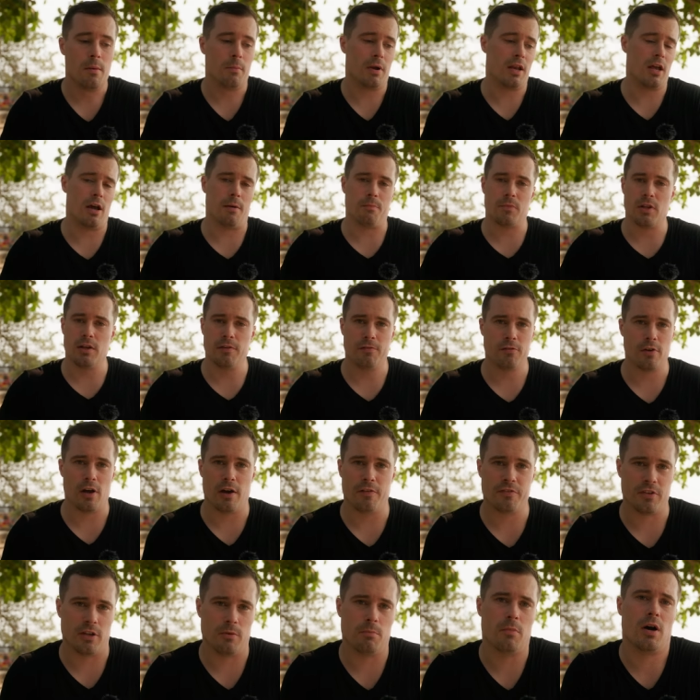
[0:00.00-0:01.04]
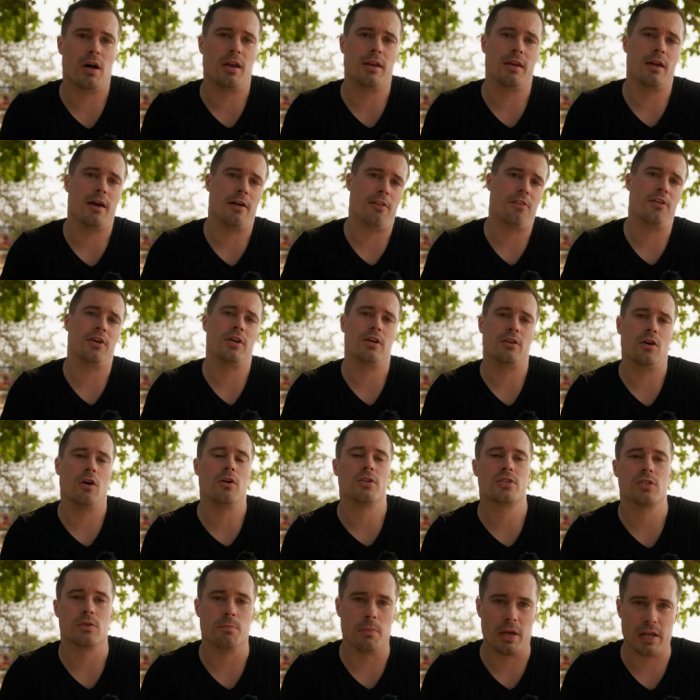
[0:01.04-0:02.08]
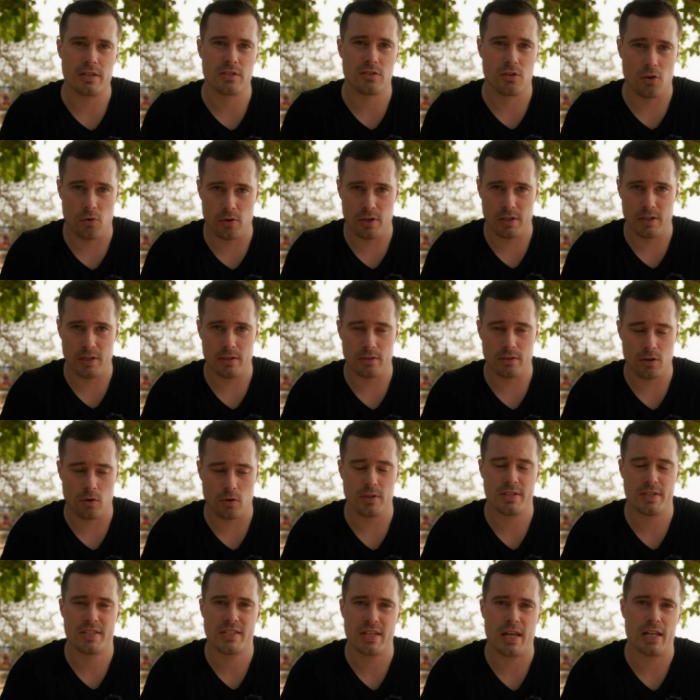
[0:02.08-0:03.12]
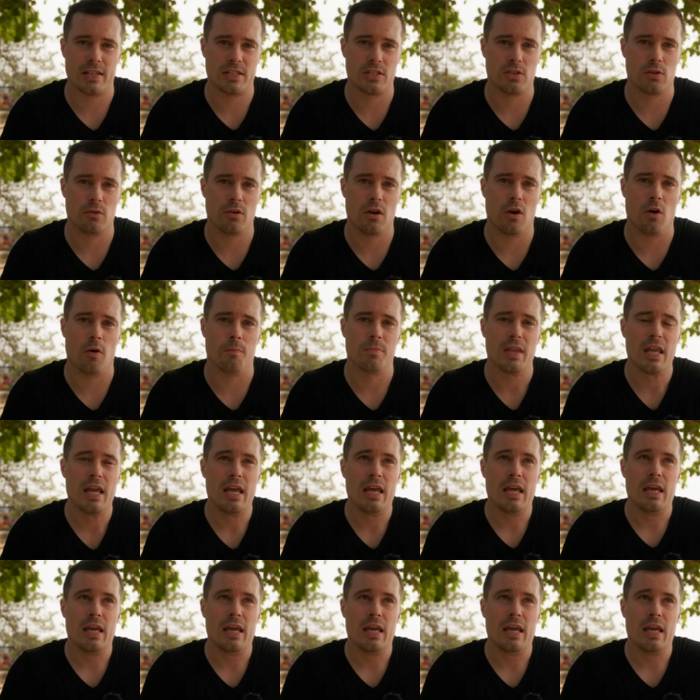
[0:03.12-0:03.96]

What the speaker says: But yeah, if you have that money, I think it also makes total sense to go